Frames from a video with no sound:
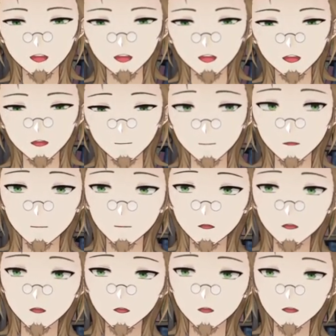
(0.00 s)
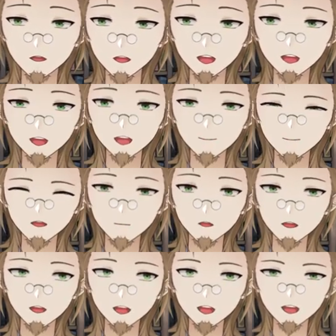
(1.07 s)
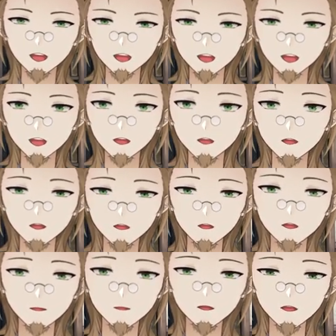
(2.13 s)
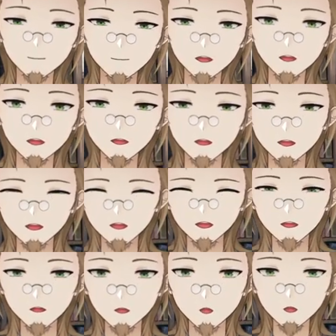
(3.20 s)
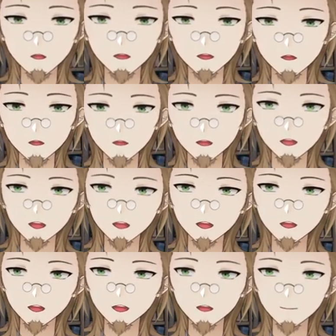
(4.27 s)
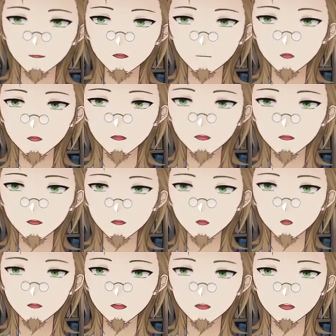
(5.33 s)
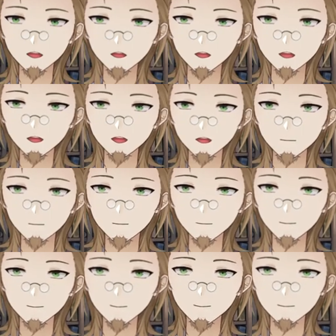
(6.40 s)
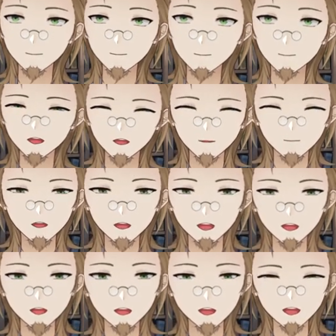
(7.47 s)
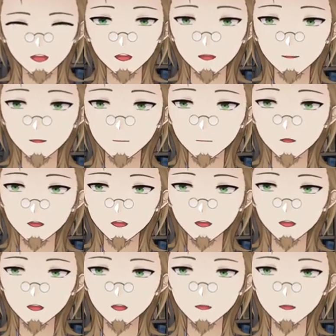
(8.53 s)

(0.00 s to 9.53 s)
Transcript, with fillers: people in charge of the anime really did the author of this story dirty by rushing the story like they did. They really did a, a real